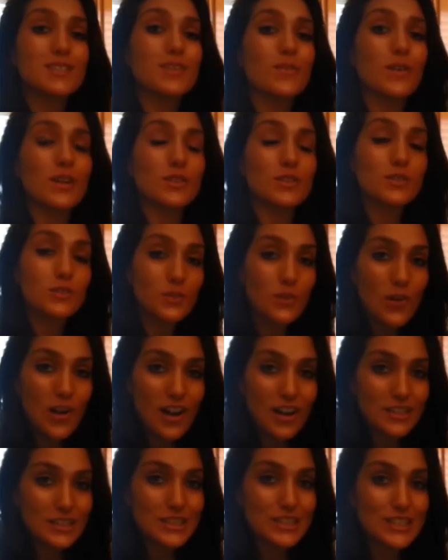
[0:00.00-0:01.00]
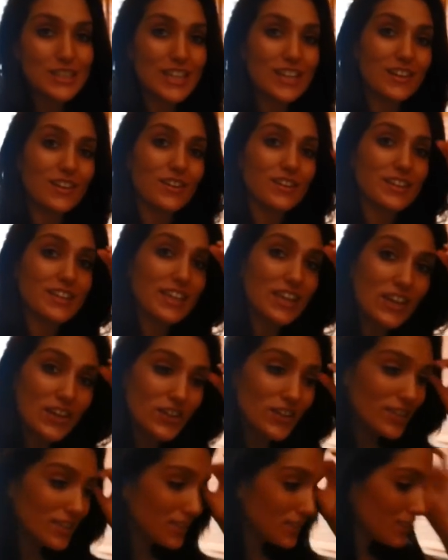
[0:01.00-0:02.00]
be. Our squash and our
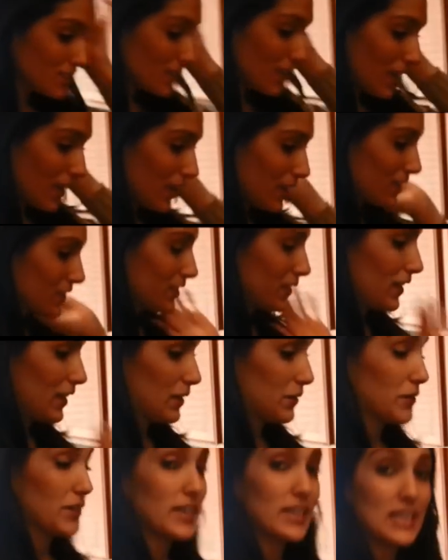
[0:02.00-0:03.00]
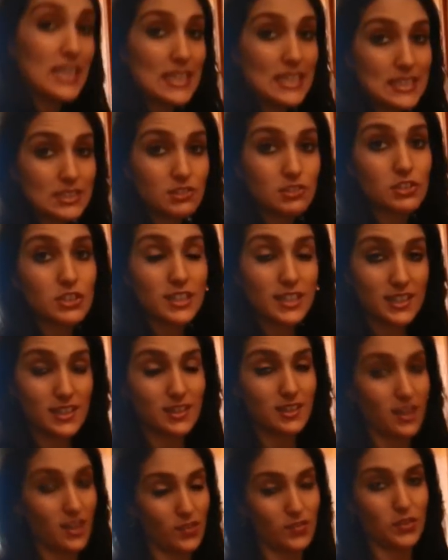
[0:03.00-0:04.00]
carrots and our onions are
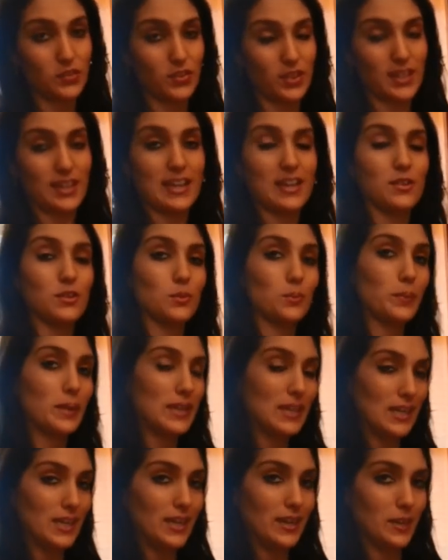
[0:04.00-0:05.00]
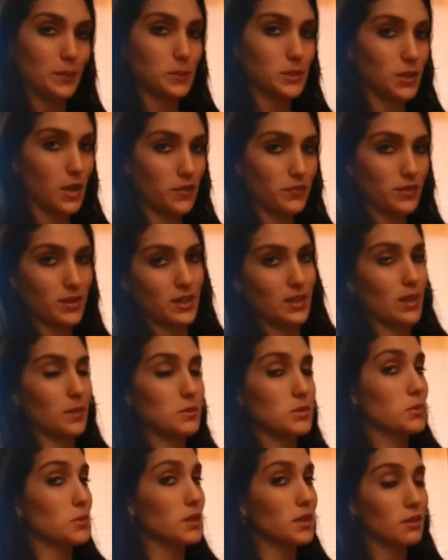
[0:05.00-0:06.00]
in the oven right now, baking up, softening
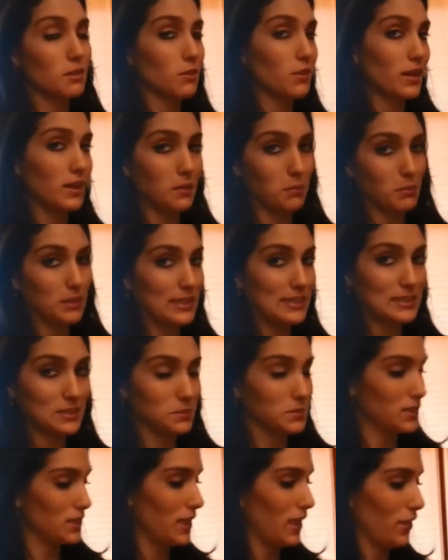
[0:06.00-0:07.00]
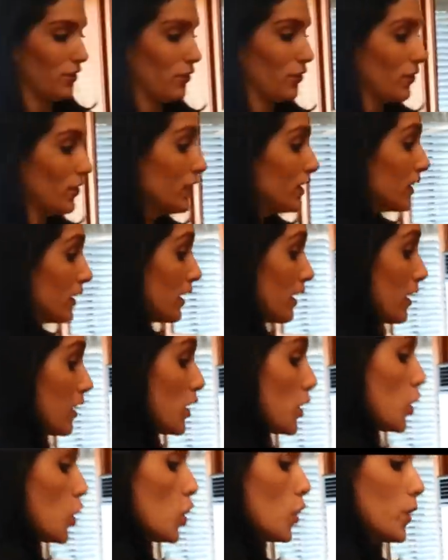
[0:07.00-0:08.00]
up, so we can go ahead and blend them together.
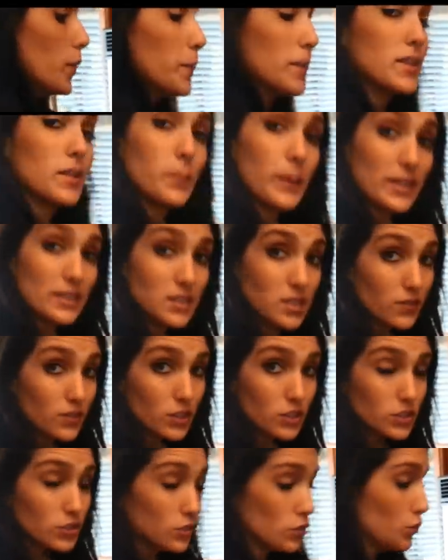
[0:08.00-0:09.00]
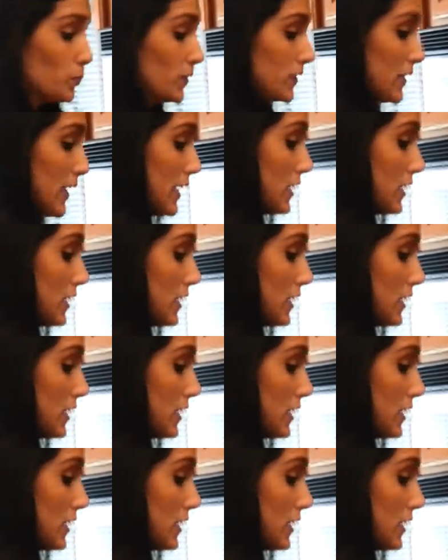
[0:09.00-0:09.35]
But the base of our soup is